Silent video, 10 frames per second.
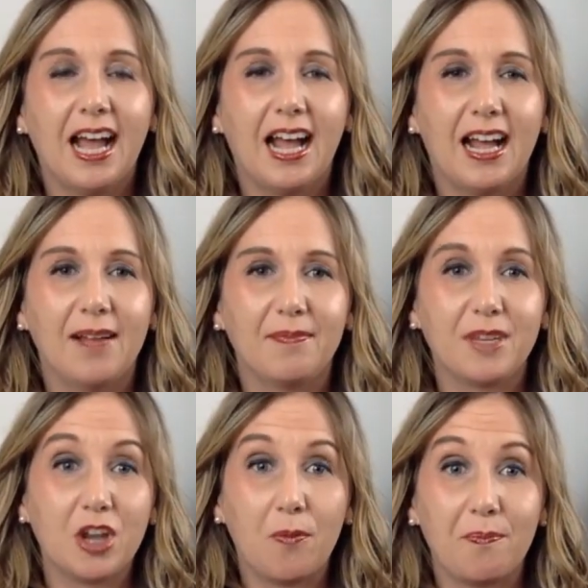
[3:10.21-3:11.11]
um,
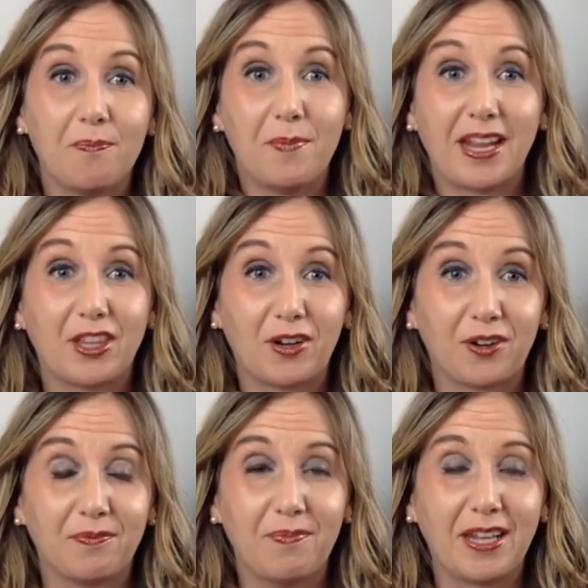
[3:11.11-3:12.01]
you know, make
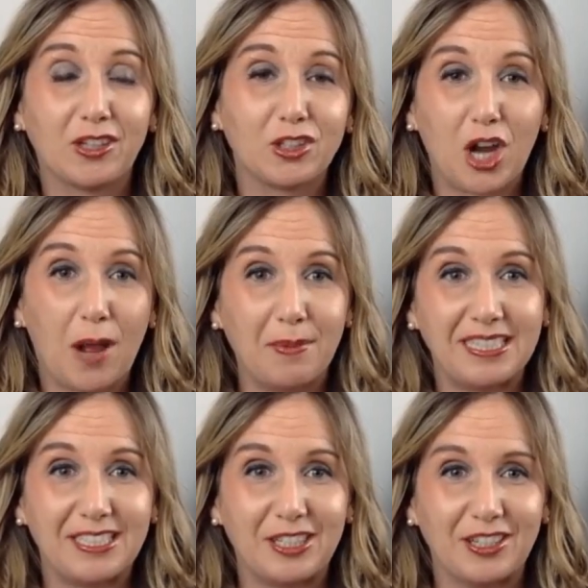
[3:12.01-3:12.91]
their make their job
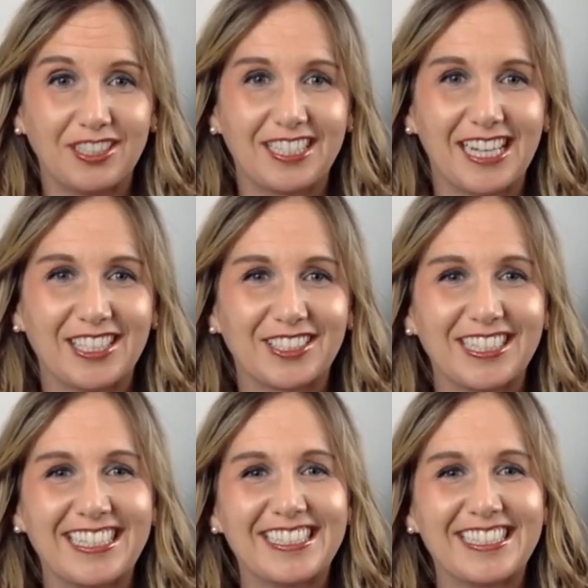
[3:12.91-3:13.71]
easier essentially.